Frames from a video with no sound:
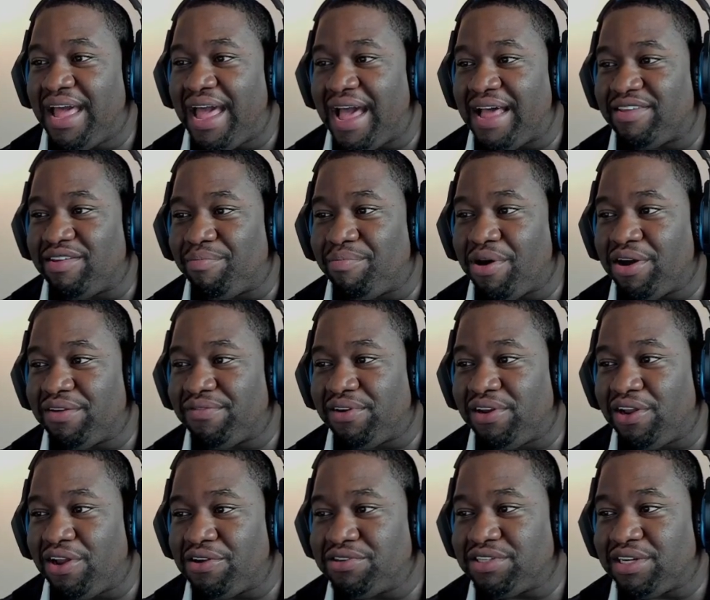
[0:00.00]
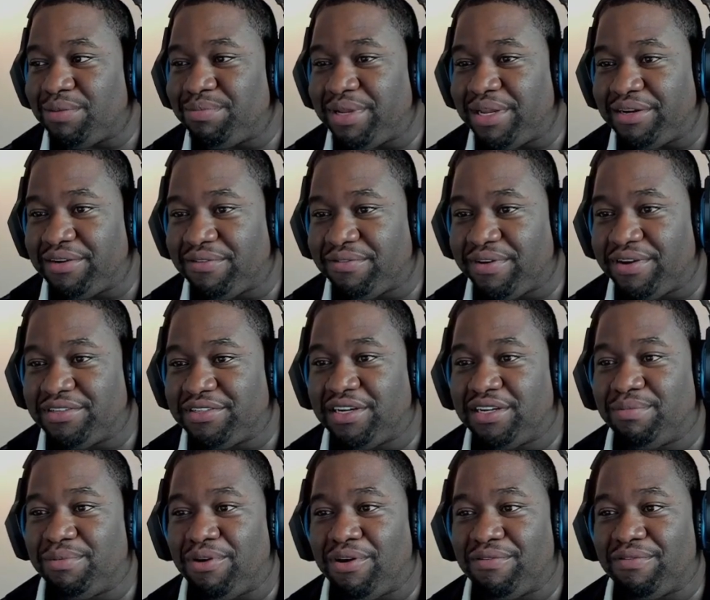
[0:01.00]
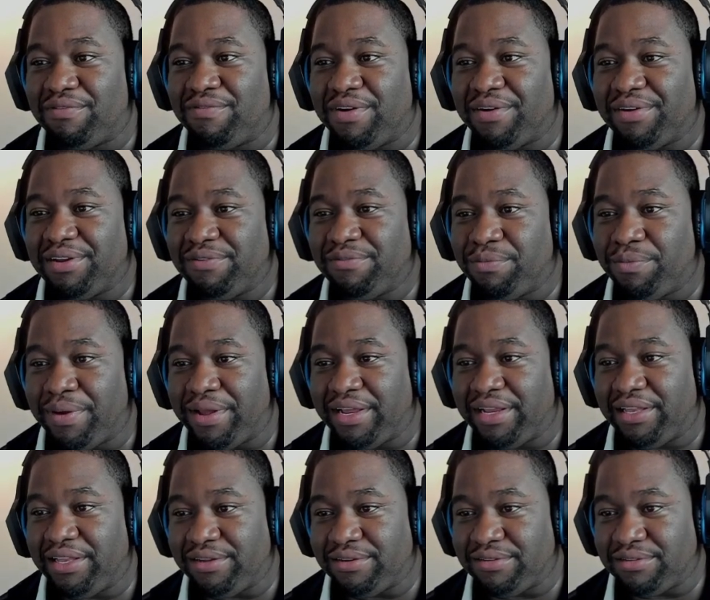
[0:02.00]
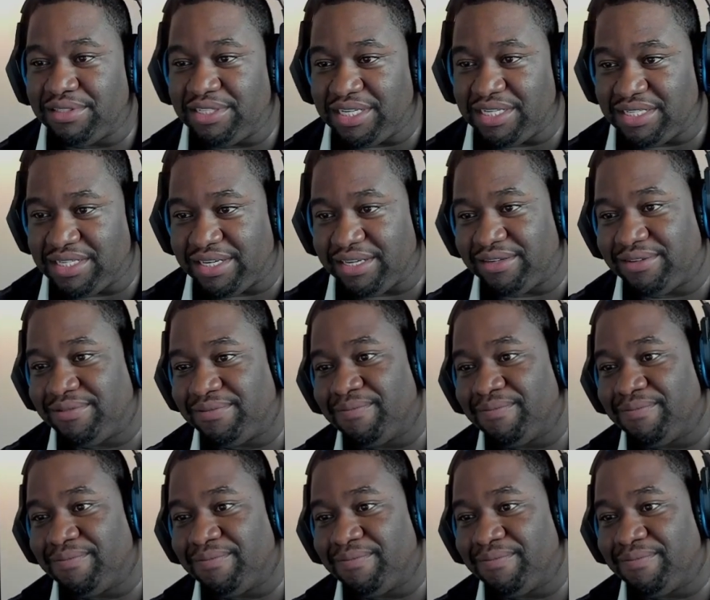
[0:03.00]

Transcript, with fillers: as a part of a large update in the franchise, but offered very way little detail.